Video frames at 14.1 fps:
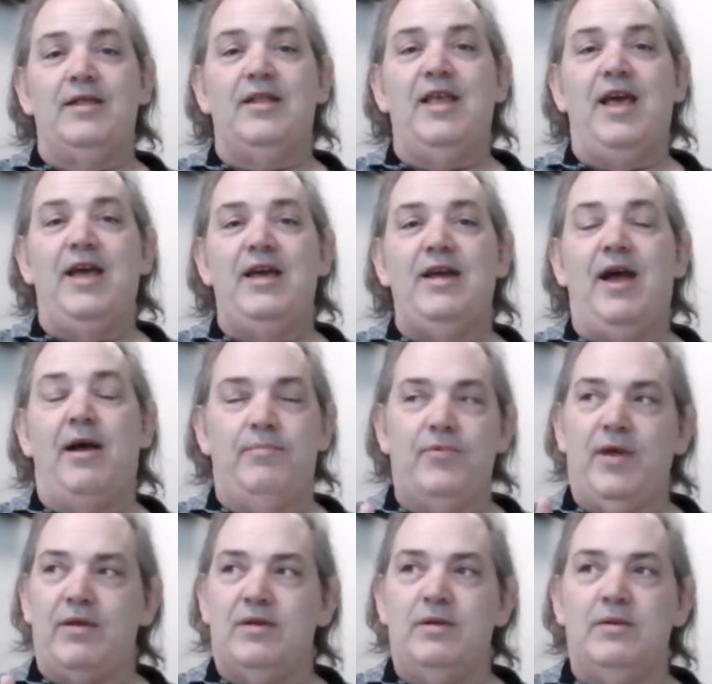they I,
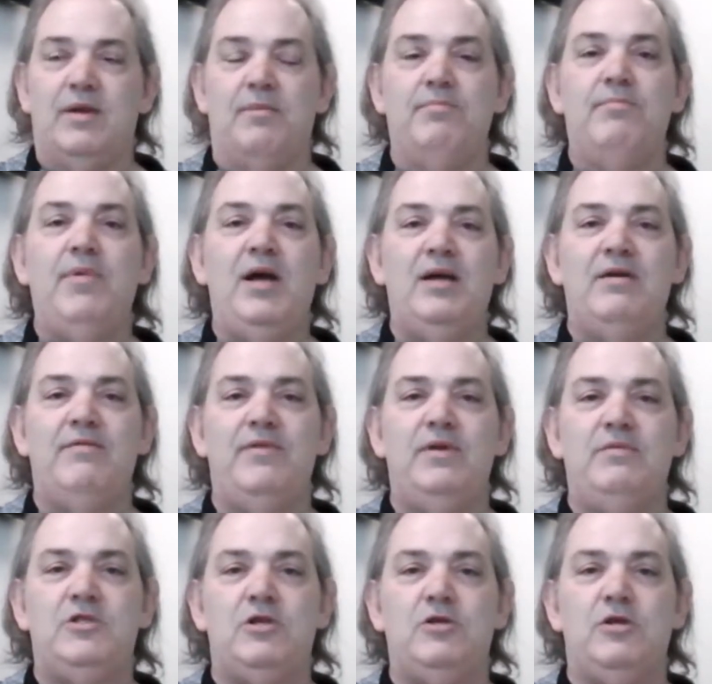I, think they might have
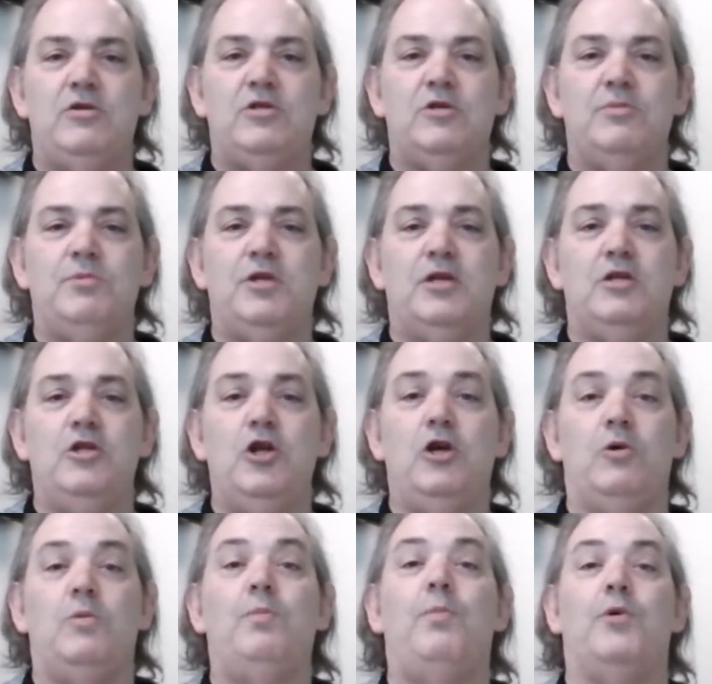introduced something
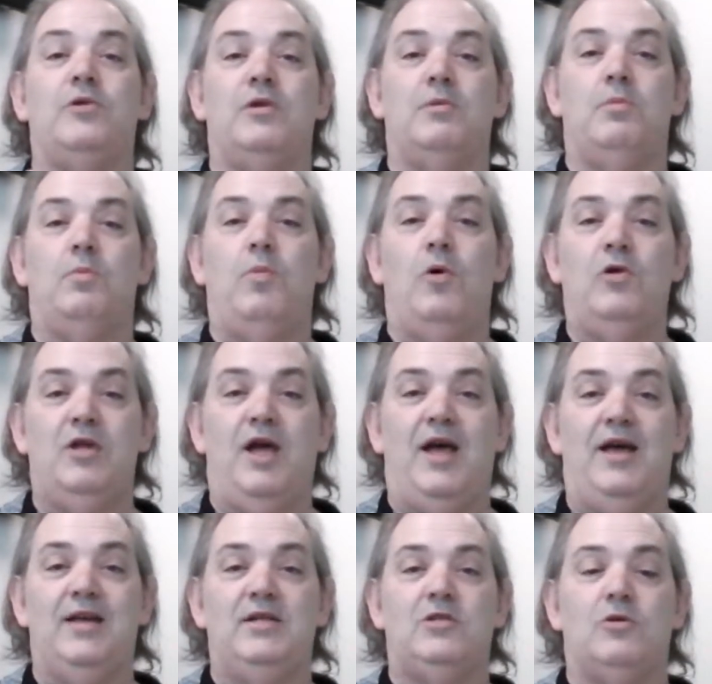new, but the one that
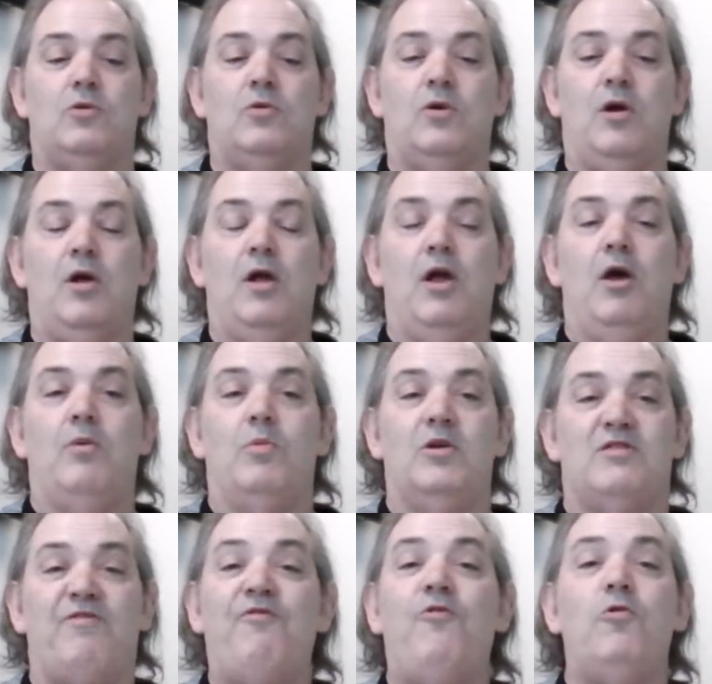I saw
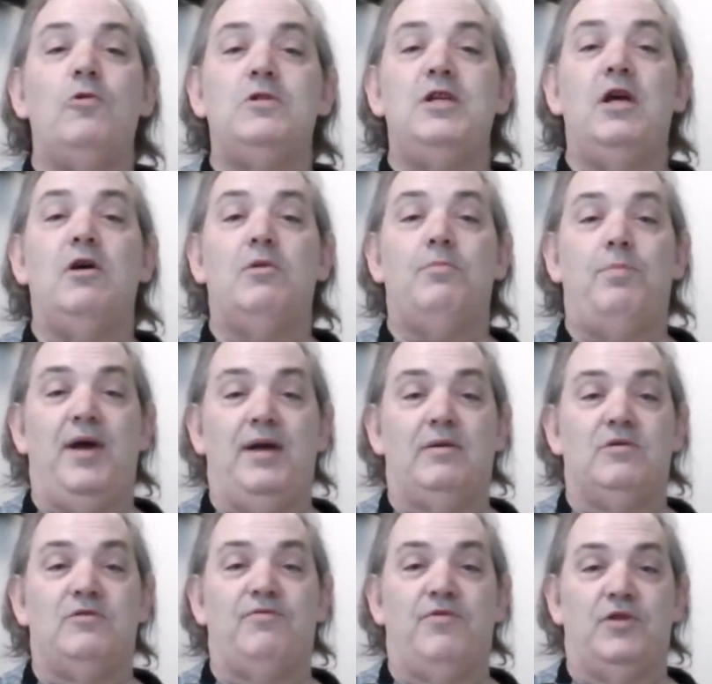was forty odd
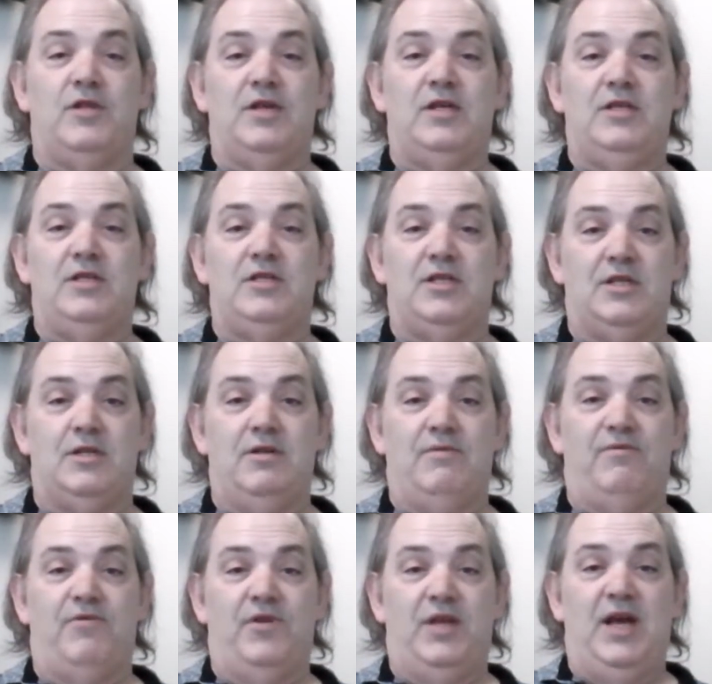pounds for the
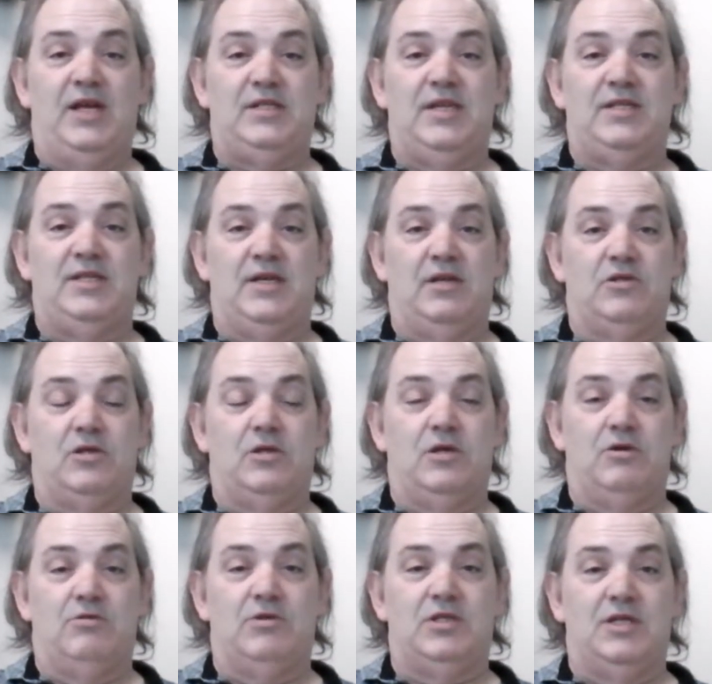for the SSL
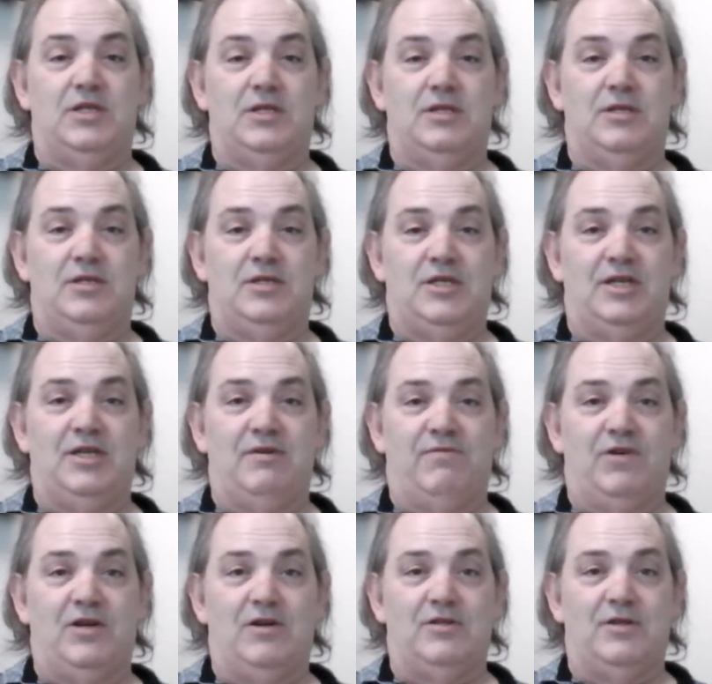security
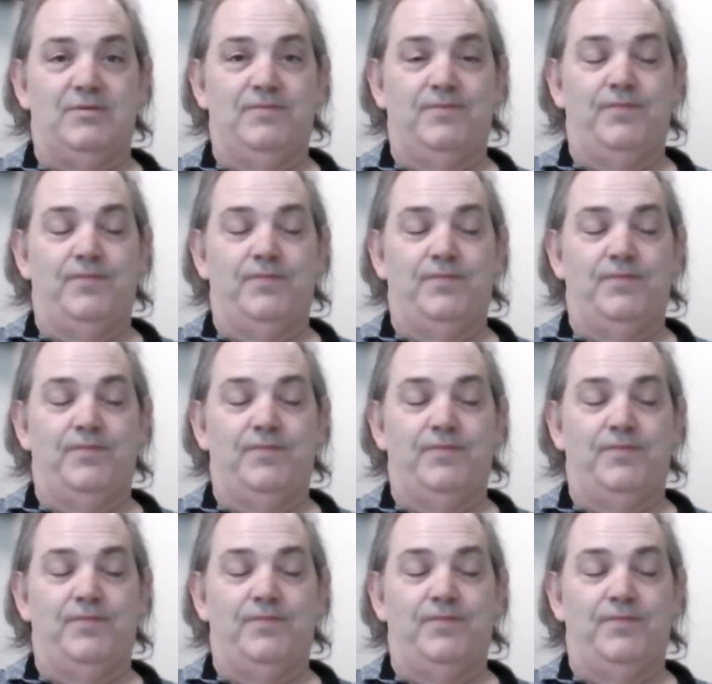certificate.